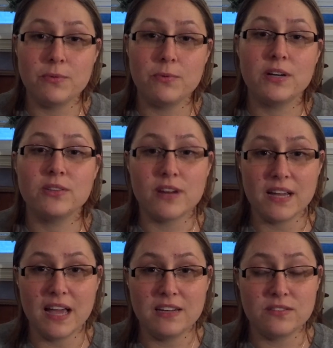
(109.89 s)
wearing the right
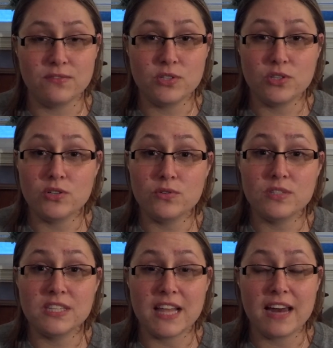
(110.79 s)
kinds of
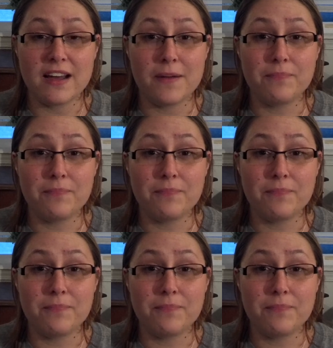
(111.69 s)
shoes so that